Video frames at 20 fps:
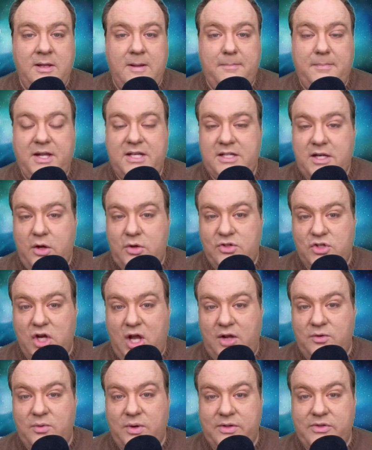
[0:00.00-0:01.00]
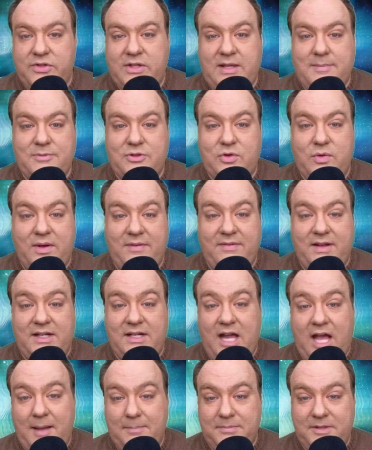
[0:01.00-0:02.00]
But no genre seems to have
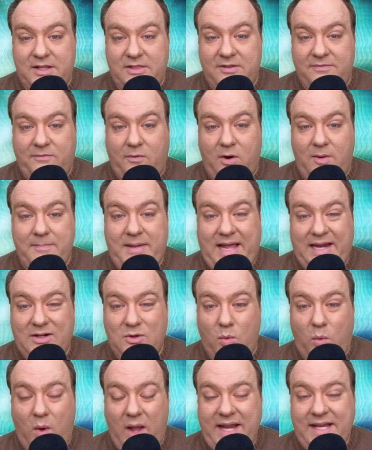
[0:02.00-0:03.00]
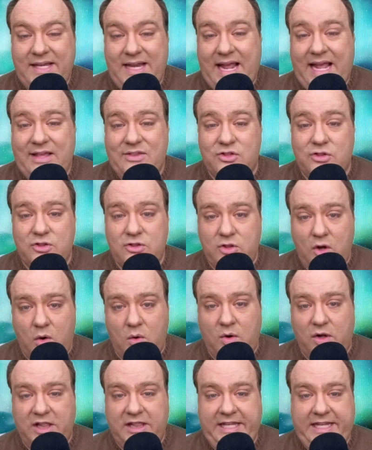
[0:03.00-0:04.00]
adopted the format quite as
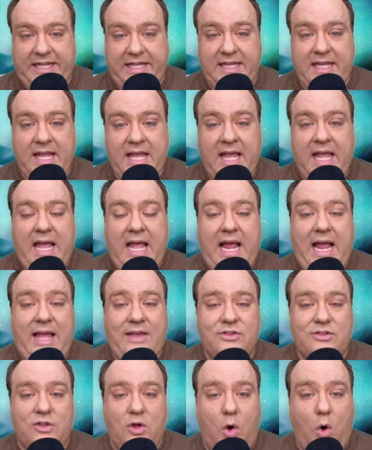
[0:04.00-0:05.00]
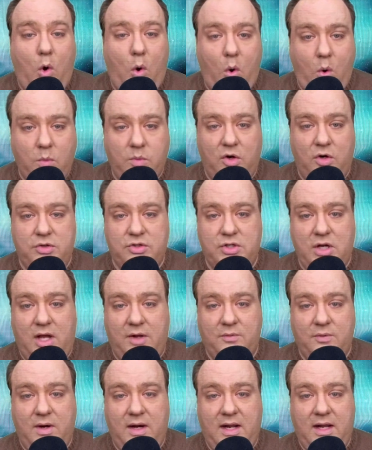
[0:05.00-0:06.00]
thoroughly as the horror
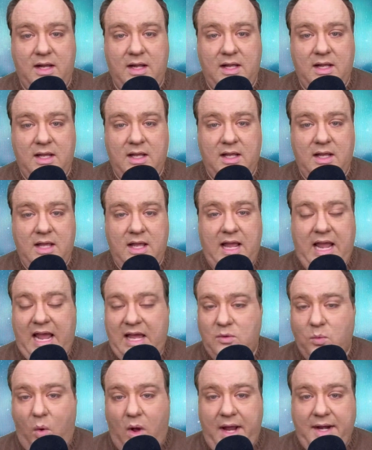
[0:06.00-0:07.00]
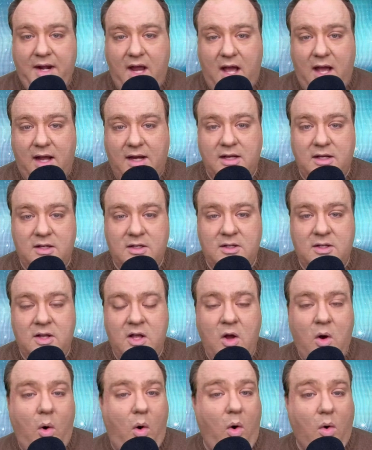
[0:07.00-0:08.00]
genre. And why not?
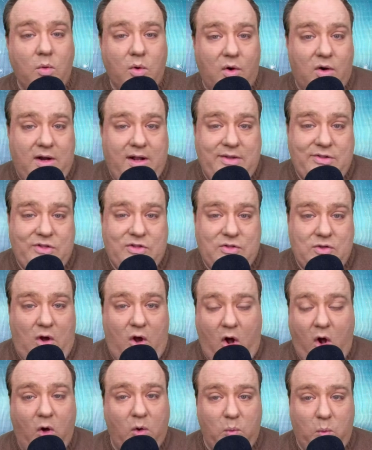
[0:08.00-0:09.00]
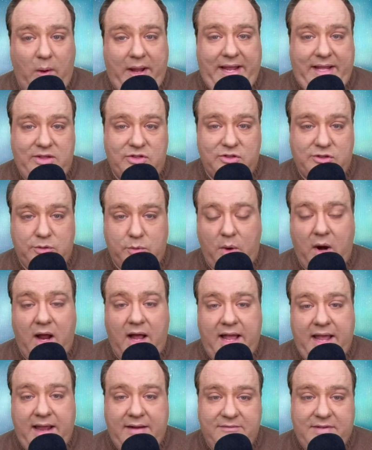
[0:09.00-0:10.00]
Horror has always
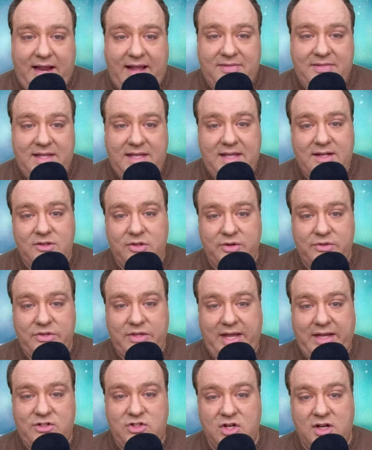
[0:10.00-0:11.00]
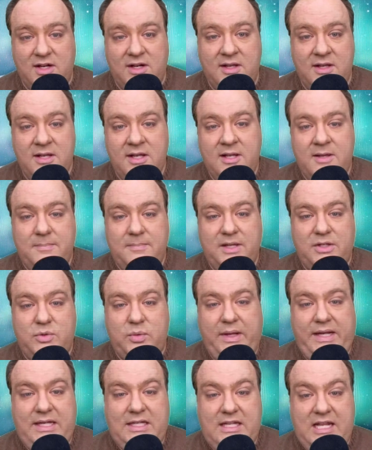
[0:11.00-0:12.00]
thrived at the intersection
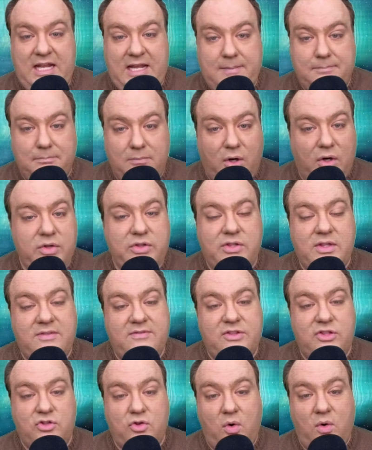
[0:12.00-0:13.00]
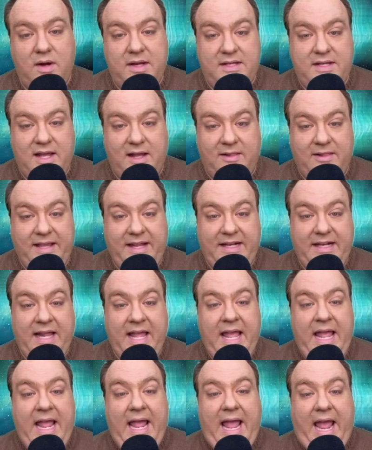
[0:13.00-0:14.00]
between immersive storytelling
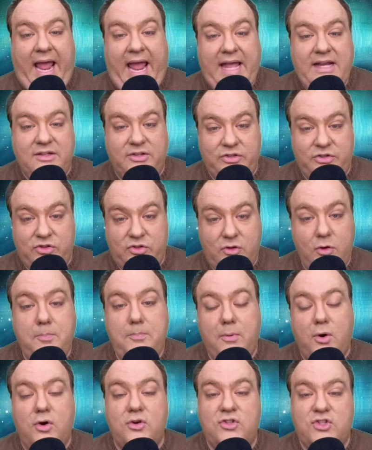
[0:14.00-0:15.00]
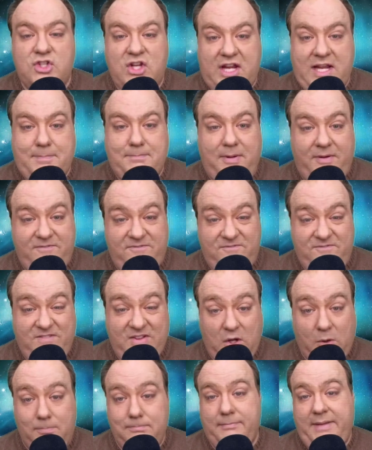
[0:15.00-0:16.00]
and super cheap
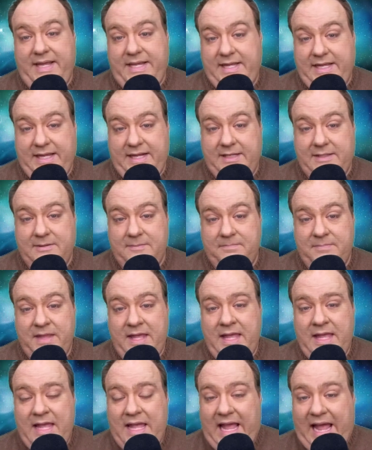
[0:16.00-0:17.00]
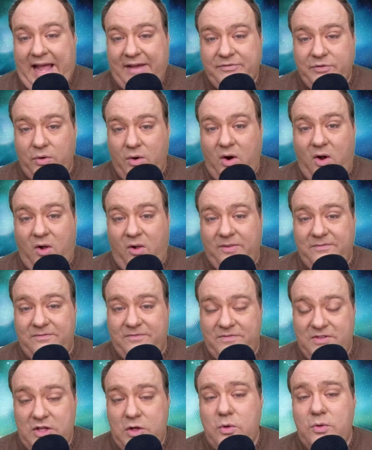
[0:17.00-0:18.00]
filmmaking. After all,
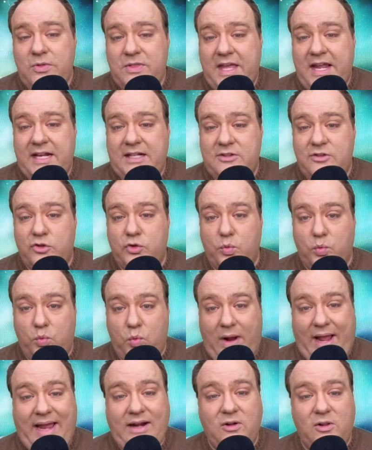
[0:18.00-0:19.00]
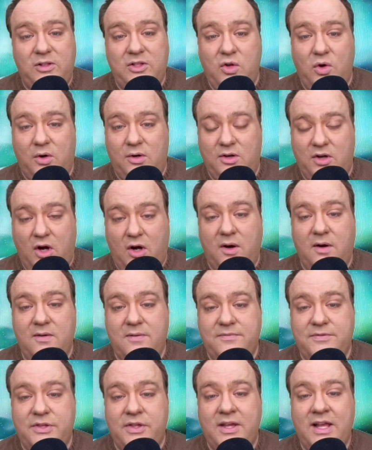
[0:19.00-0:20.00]
few things rattle your
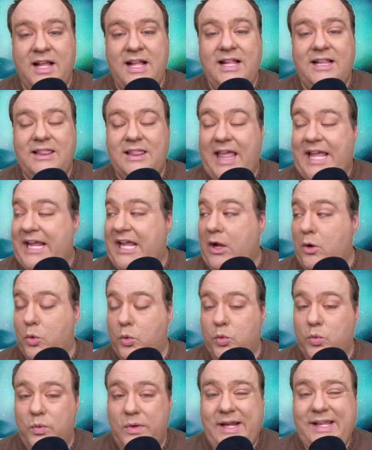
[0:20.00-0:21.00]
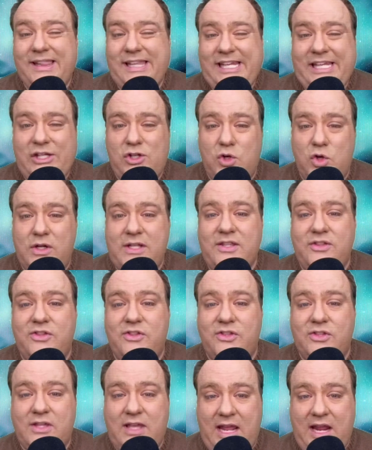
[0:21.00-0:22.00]
nerves like a really good
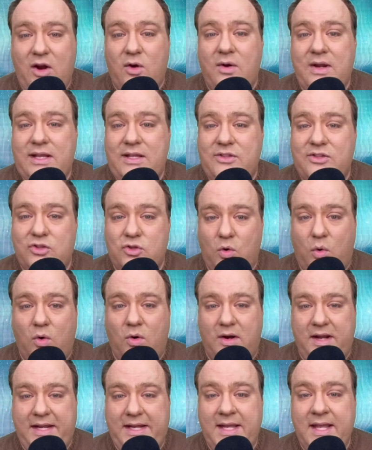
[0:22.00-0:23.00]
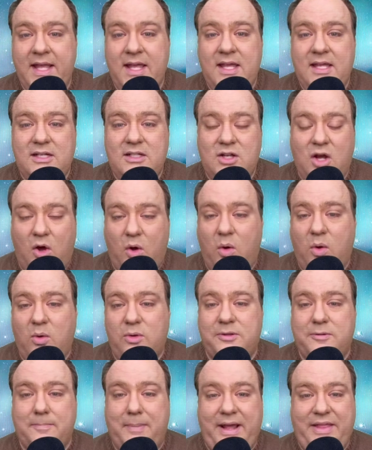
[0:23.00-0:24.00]
scary story
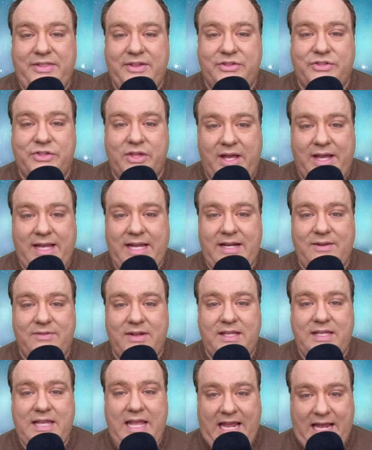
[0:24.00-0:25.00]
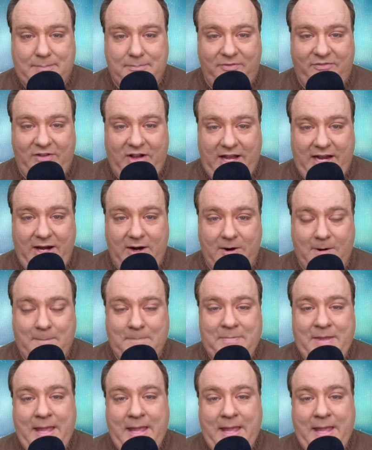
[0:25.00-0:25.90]
told by the side of a campfire.